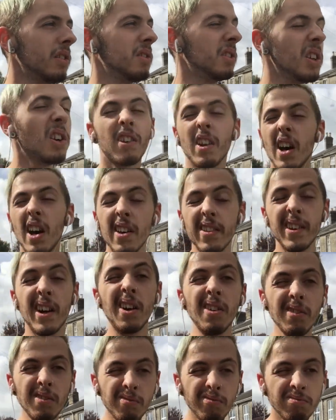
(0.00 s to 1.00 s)
You're an
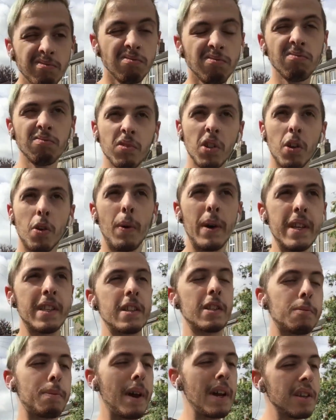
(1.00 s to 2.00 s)
asshole. You're a waste
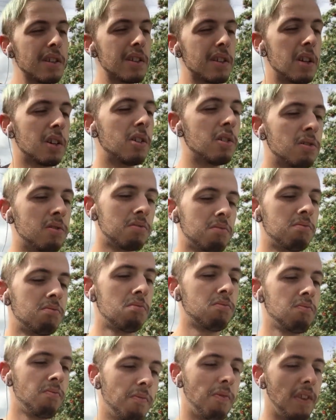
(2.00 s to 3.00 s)
of space.
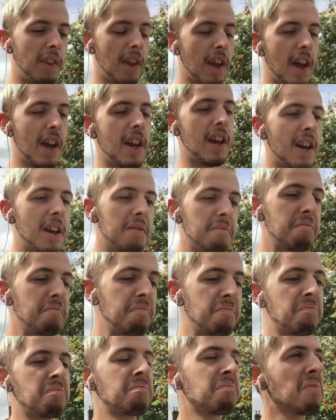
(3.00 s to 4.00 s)

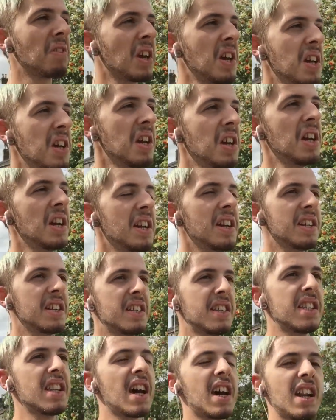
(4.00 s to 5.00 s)

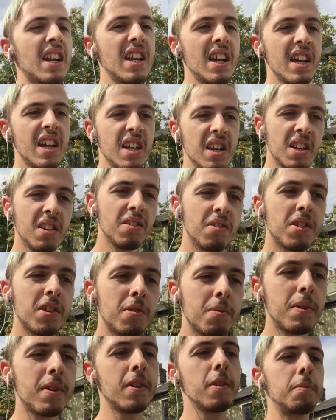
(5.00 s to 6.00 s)
Sadly, you're
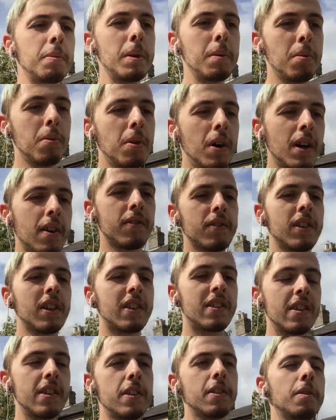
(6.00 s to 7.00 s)
just one of those people who have to
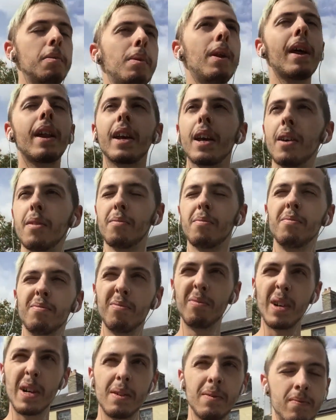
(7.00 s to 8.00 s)
exist on the planet.
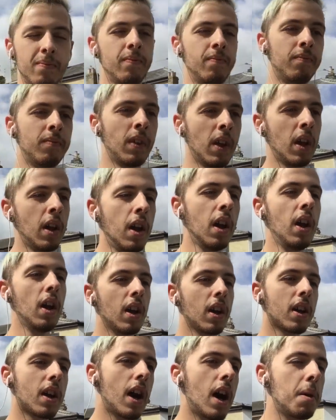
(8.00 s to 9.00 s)
But
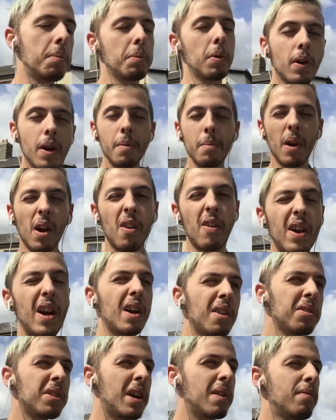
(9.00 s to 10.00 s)
karma will come back
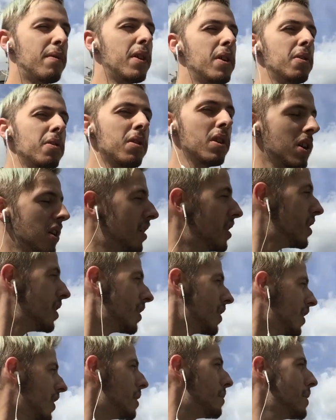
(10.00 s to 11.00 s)
around tenfold.
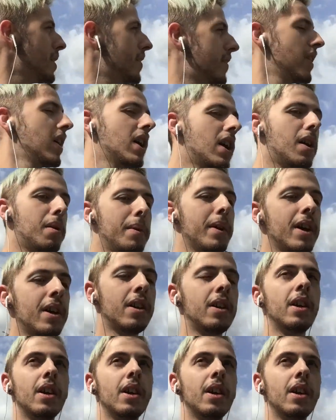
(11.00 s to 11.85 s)
I believe in karma.